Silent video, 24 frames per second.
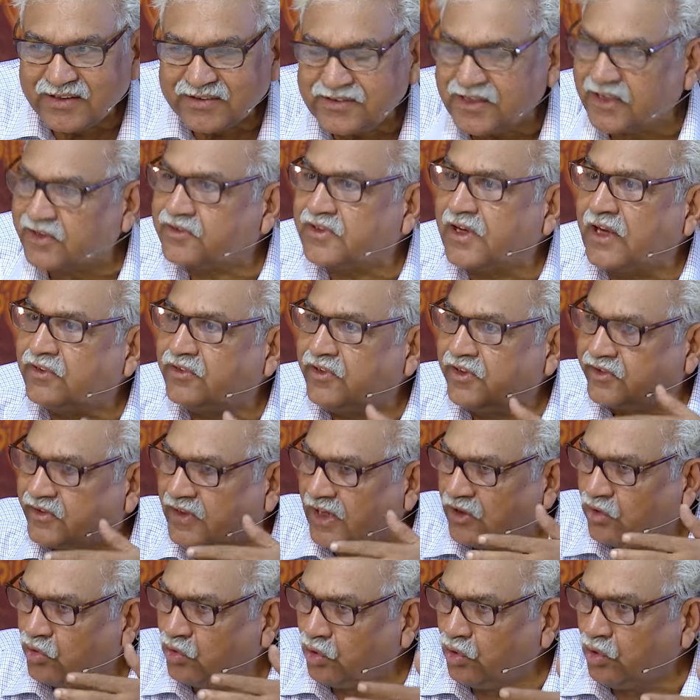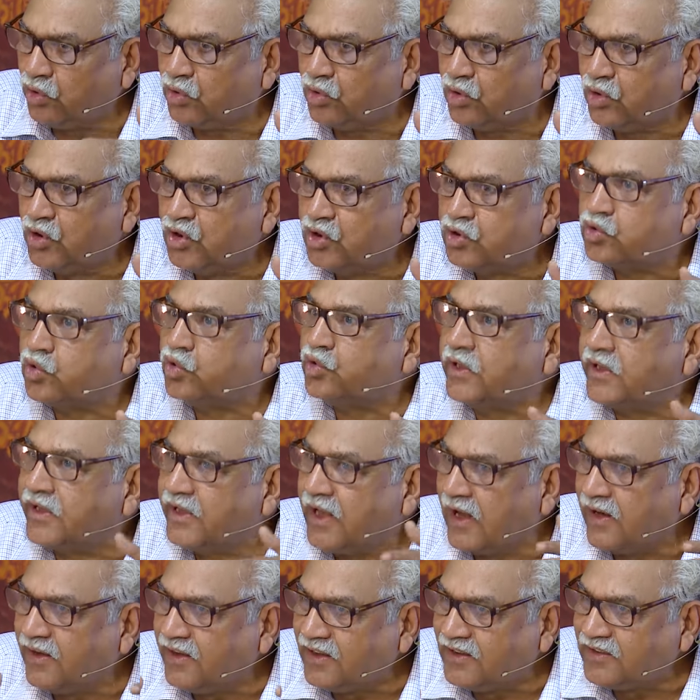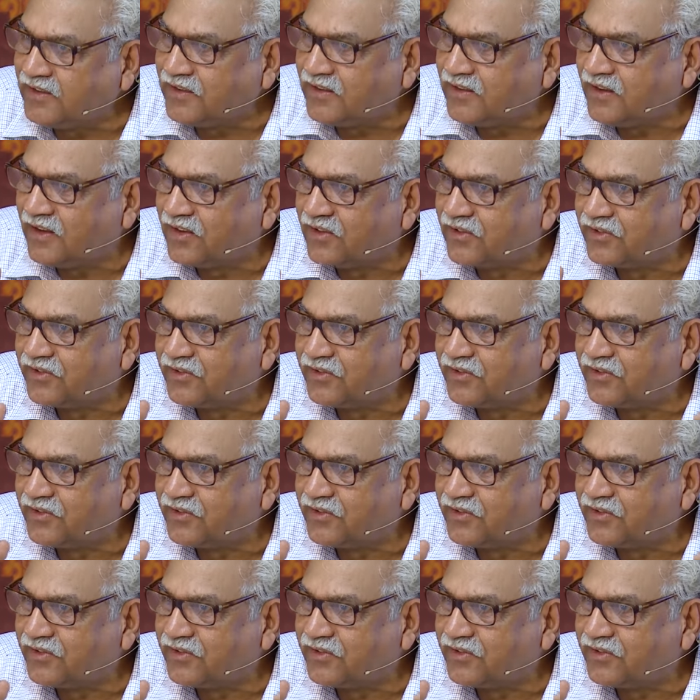Just as it can know through the jnanendriyas.